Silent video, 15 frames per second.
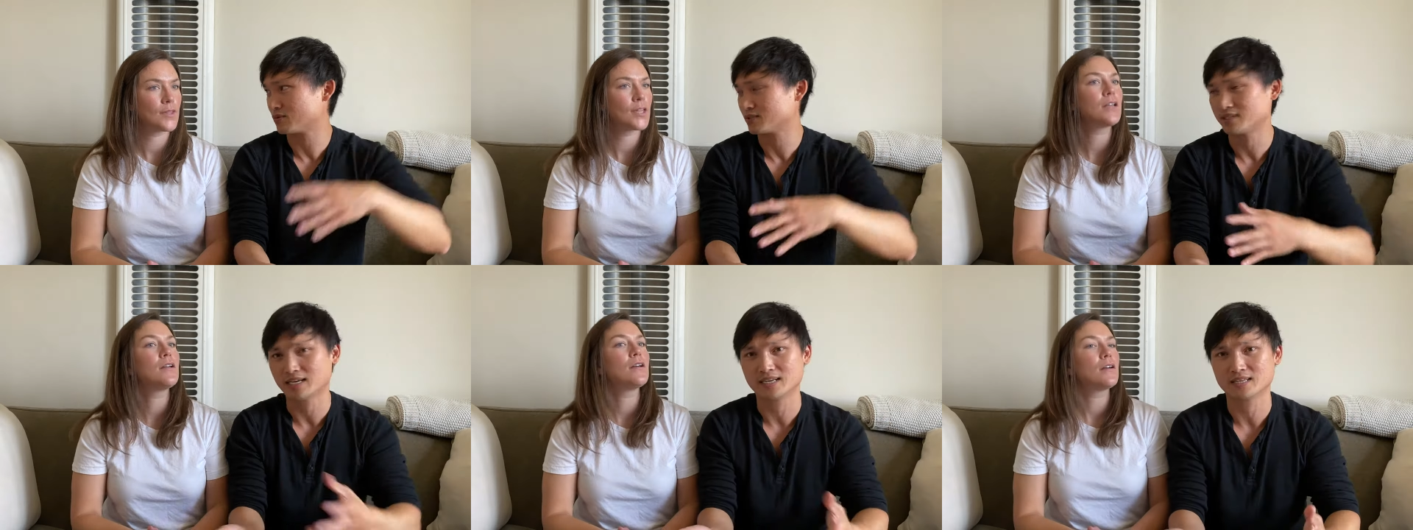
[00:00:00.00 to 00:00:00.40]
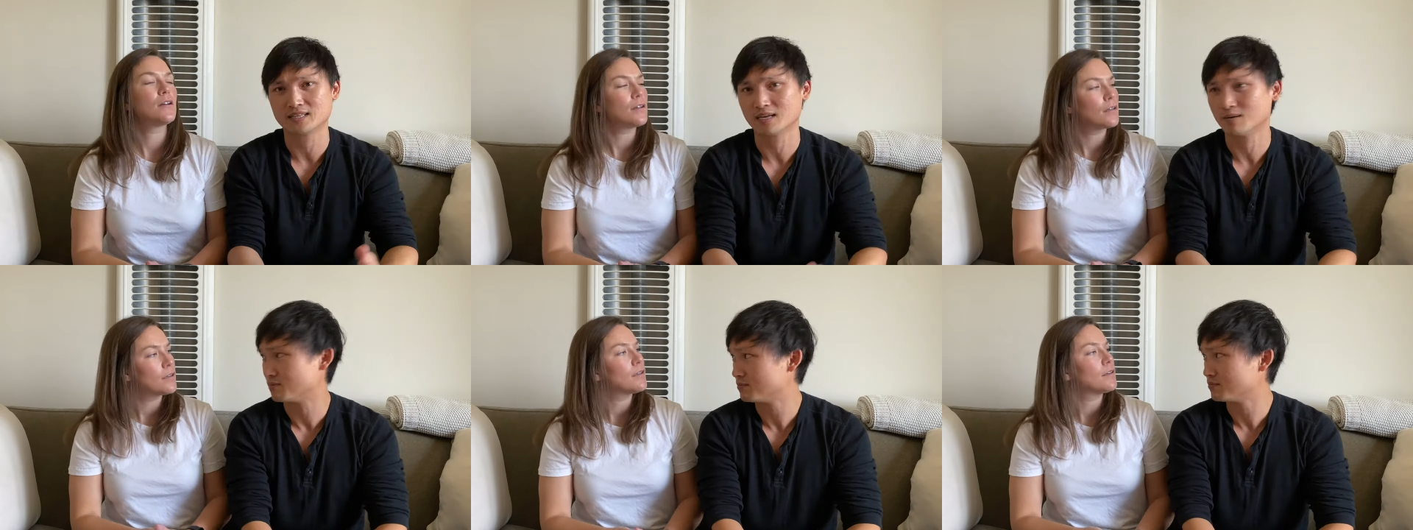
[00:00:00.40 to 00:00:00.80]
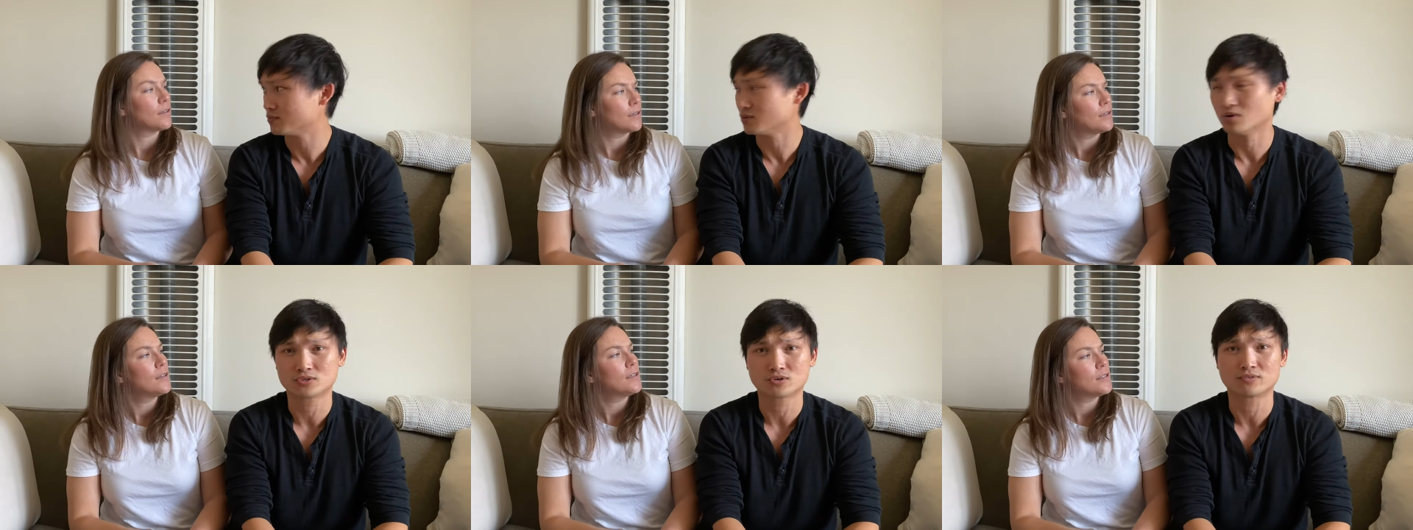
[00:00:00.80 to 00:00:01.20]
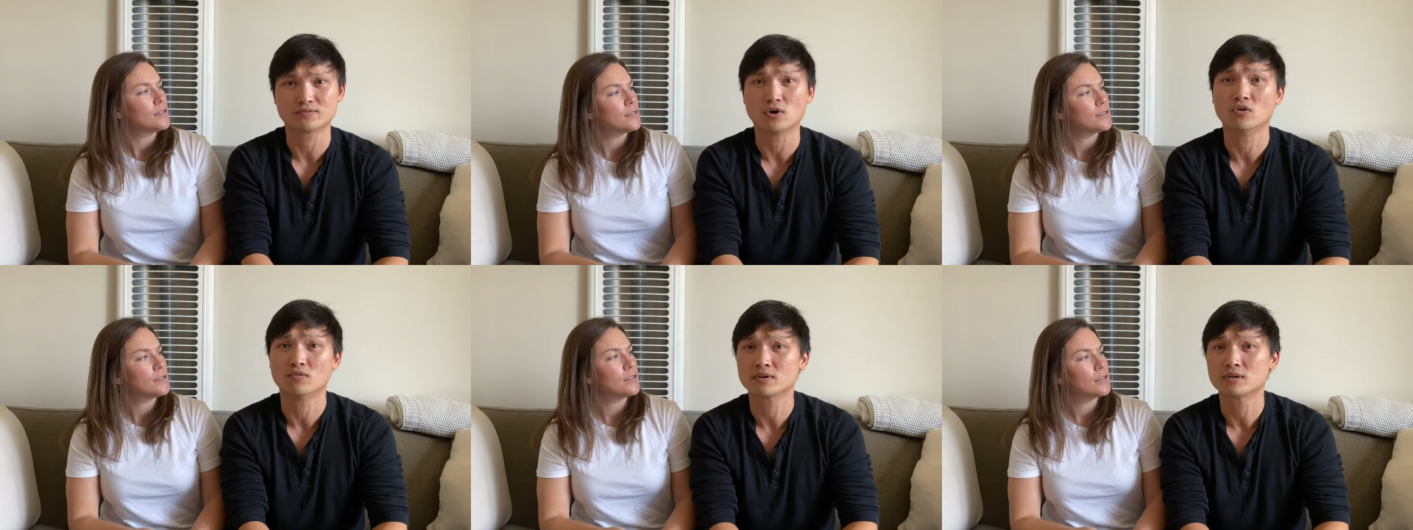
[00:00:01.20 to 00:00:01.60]
Speaker 1: sending them sort
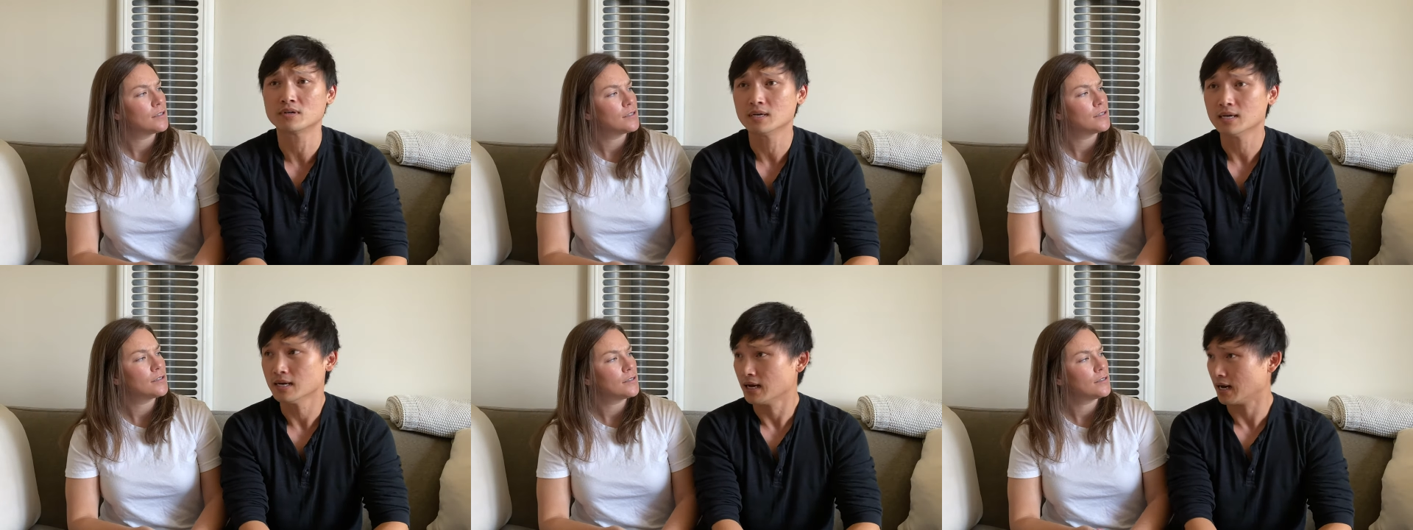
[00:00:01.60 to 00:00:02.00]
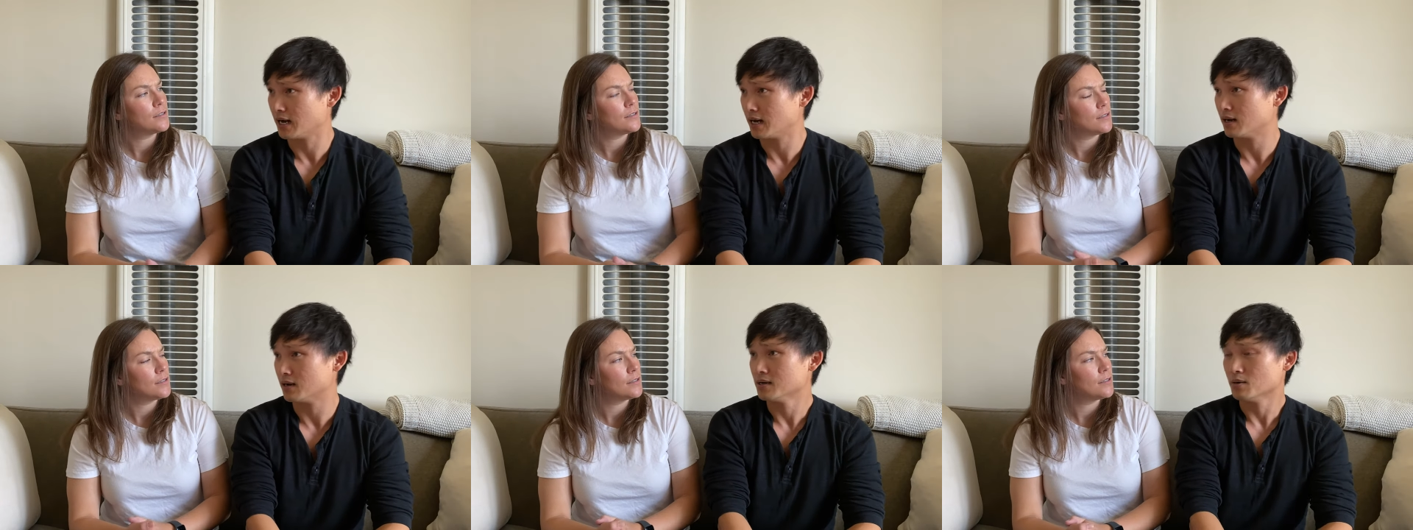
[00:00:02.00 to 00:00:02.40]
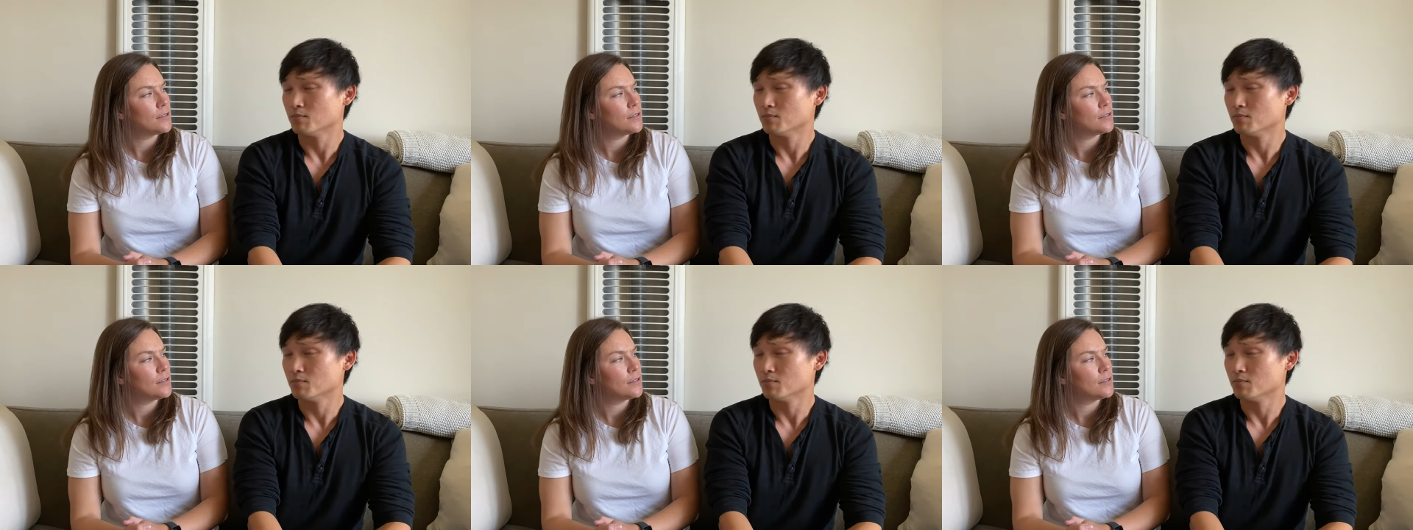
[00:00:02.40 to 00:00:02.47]
of over. Uh,